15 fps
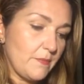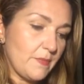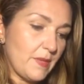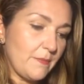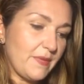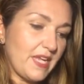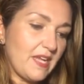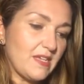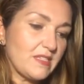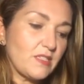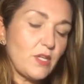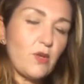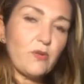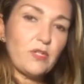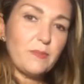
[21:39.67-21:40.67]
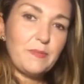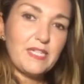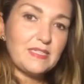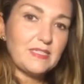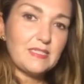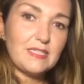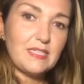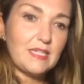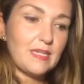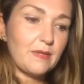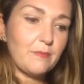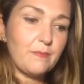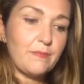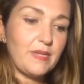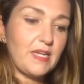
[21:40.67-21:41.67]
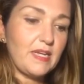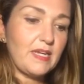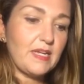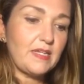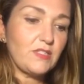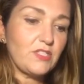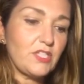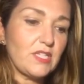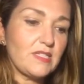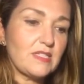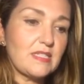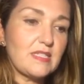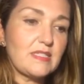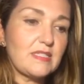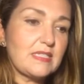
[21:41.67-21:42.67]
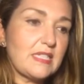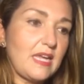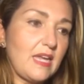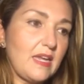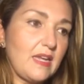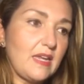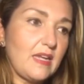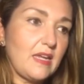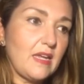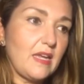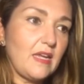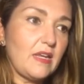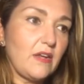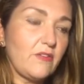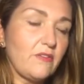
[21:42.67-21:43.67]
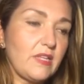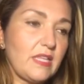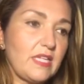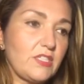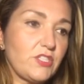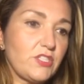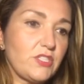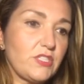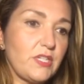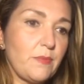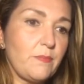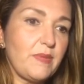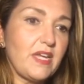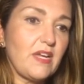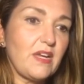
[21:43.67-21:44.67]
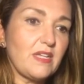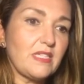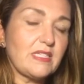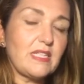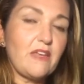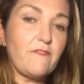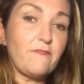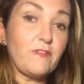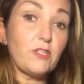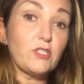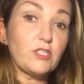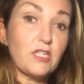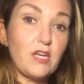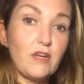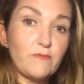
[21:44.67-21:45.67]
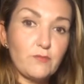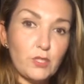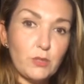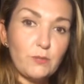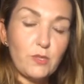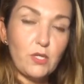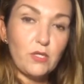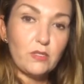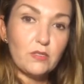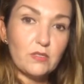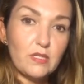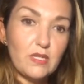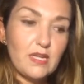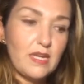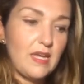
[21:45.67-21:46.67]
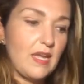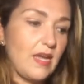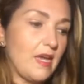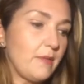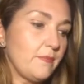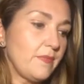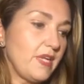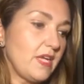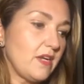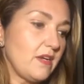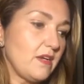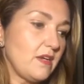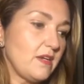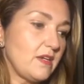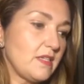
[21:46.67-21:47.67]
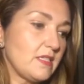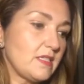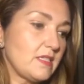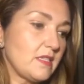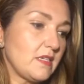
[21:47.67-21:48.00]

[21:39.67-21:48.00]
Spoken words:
Because codependency can be just staying in a relationship because it feels comfortable, and because